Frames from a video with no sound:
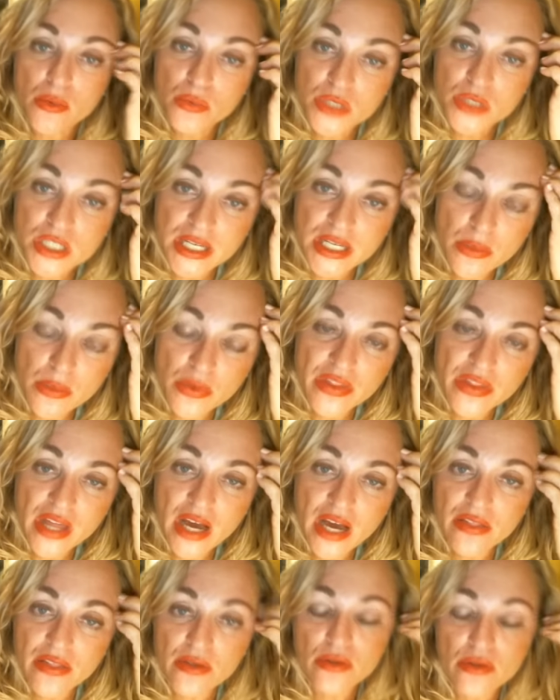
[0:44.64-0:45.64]
to, with
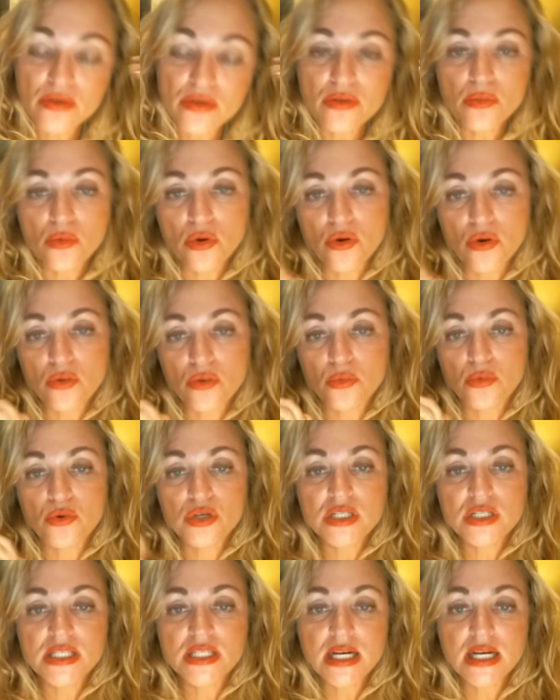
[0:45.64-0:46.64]
other
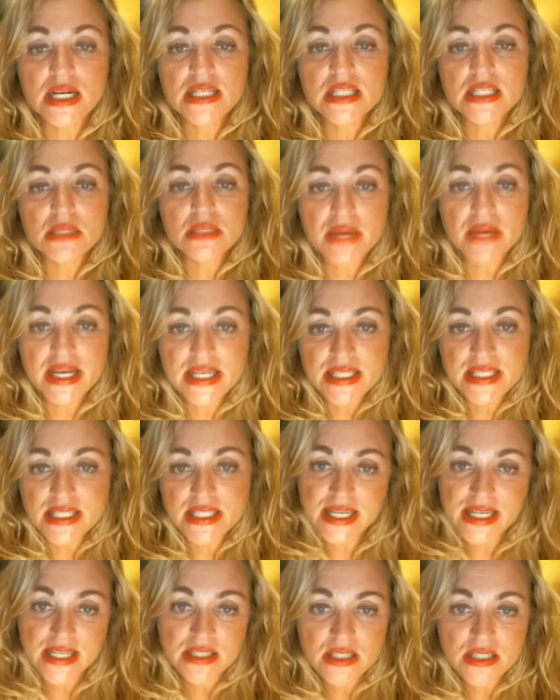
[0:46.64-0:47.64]
water signs, it makes
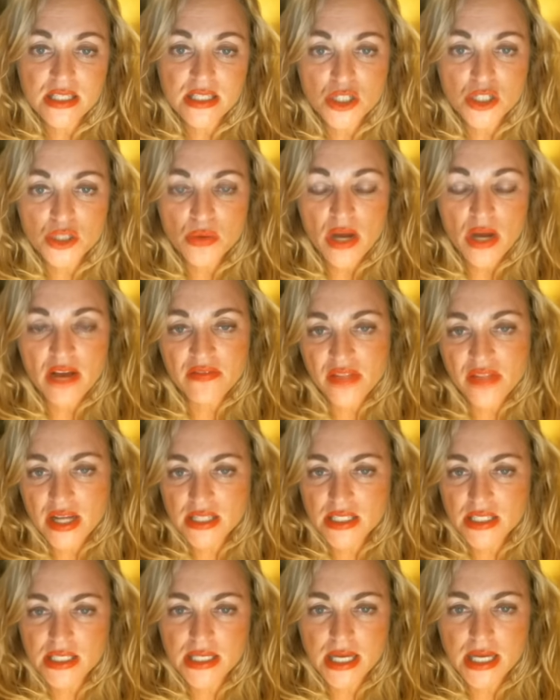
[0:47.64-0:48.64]
sense that you have
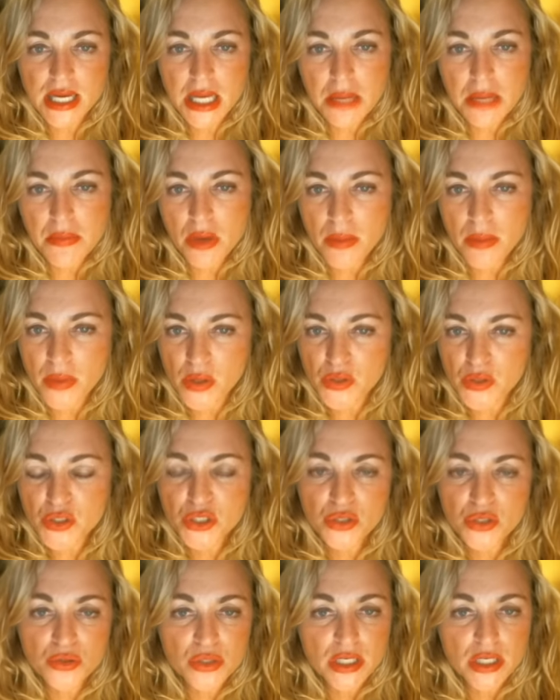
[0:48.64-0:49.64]
that same
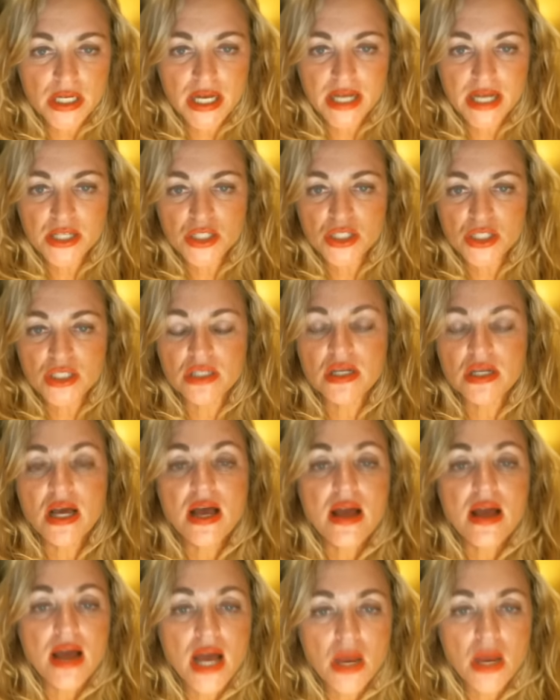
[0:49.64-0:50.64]
emotional connection.
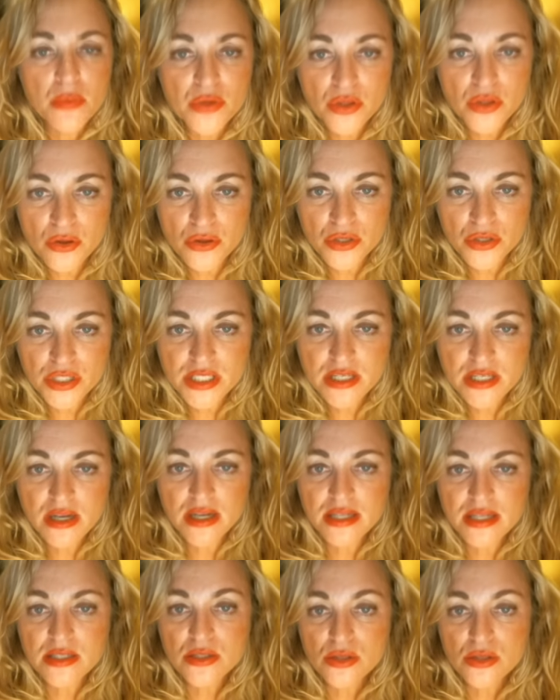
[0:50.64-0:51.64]
And with earth
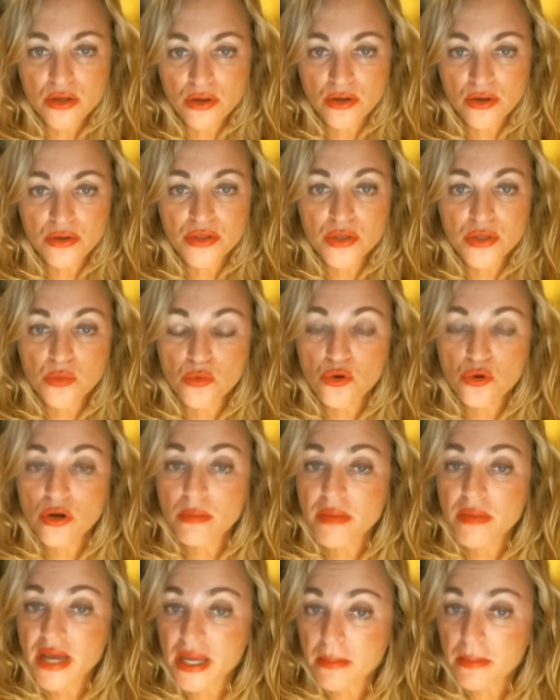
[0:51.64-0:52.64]
signs, earth and water
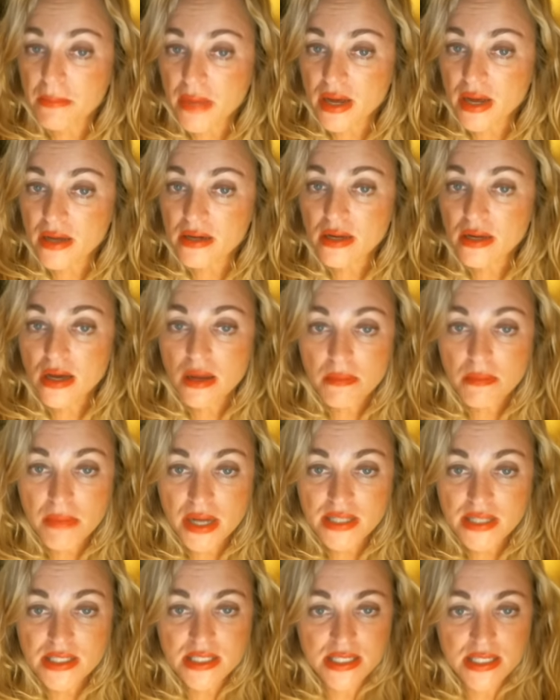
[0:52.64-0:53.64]
make mud.
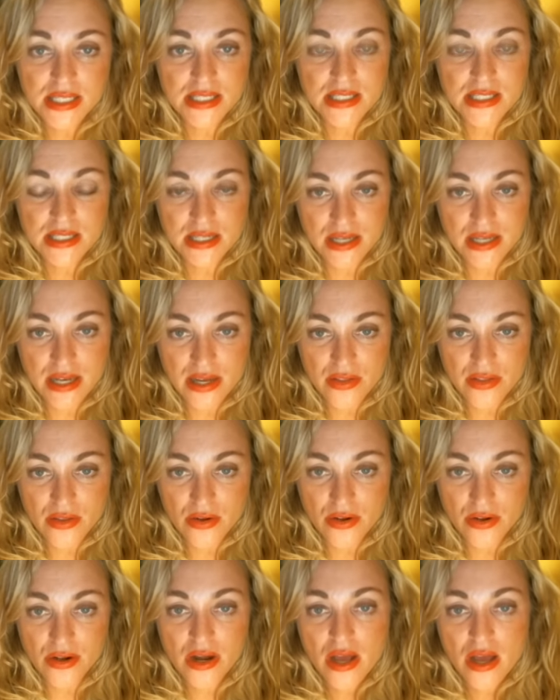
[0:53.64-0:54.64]
Mud sticks
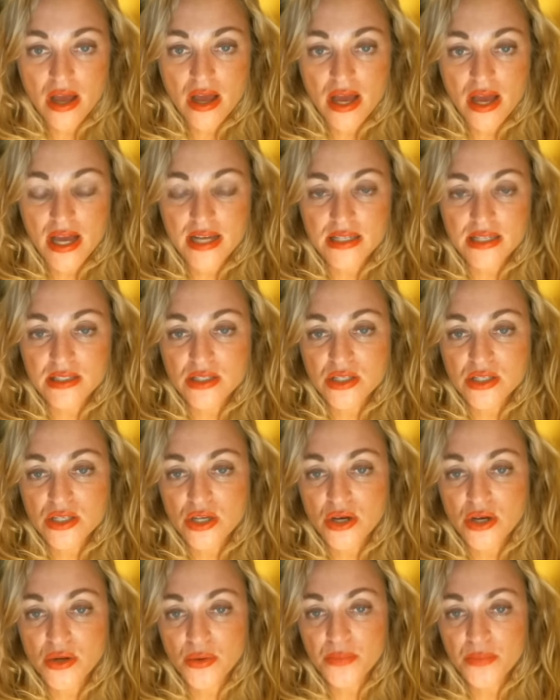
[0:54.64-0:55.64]
together. And
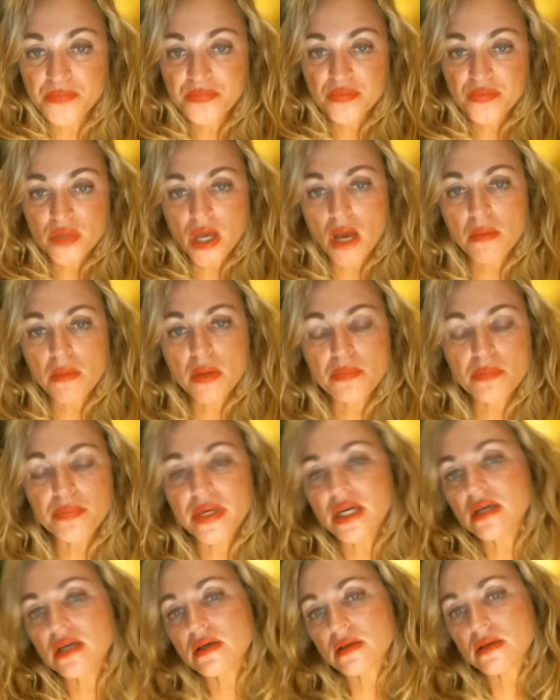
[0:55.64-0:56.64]
so I'm a
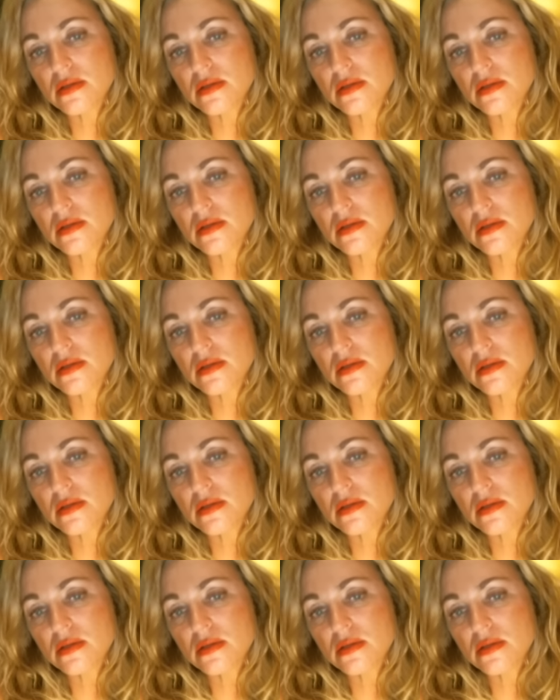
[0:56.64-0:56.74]
big